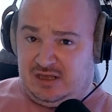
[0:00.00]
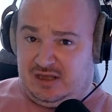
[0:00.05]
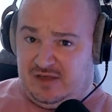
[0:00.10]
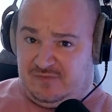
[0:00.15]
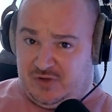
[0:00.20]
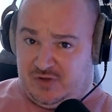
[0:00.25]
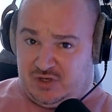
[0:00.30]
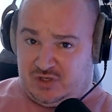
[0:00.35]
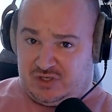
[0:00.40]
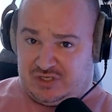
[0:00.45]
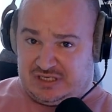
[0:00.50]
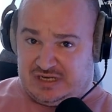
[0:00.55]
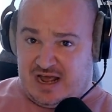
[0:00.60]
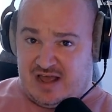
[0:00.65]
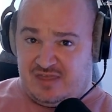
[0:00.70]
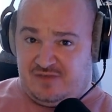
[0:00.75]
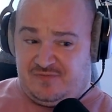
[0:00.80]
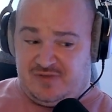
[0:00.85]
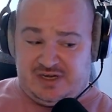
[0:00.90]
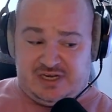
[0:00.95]
if you could just
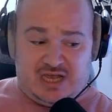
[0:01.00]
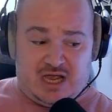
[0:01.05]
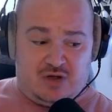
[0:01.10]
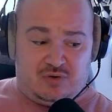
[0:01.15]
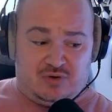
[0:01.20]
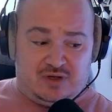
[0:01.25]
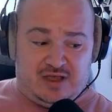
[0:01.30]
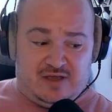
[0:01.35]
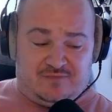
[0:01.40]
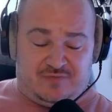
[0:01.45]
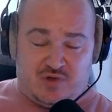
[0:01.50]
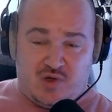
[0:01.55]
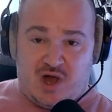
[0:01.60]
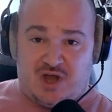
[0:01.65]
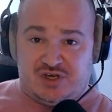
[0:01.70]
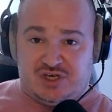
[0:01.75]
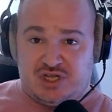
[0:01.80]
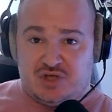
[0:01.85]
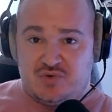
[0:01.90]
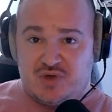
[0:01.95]
like the video. If you are
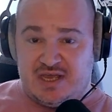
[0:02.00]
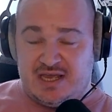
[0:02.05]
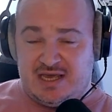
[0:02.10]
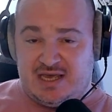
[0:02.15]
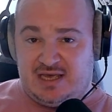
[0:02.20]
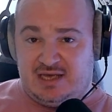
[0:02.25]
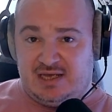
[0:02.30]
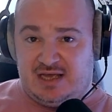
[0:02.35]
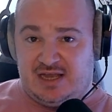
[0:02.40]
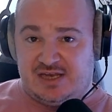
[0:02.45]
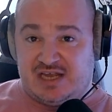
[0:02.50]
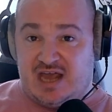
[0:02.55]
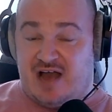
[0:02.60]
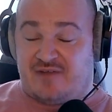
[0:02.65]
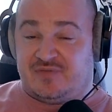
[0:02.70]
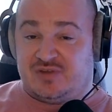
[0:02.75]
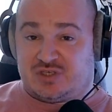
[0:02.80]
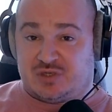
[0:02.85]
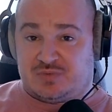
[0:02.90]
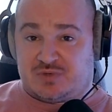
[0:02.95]
new here and you
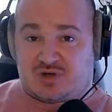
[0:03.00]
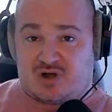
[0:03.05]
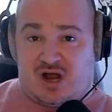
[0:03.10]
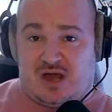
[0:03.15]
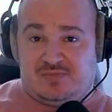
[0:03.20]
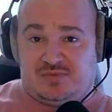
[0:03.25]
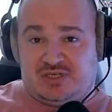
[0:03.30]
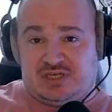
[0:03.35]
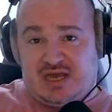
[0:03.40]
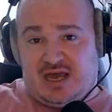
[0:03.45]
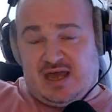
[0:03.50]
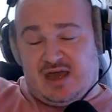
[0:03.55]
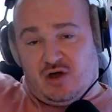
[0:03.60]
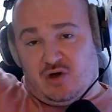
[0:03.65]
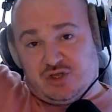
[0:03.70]
haven't subscribed yet,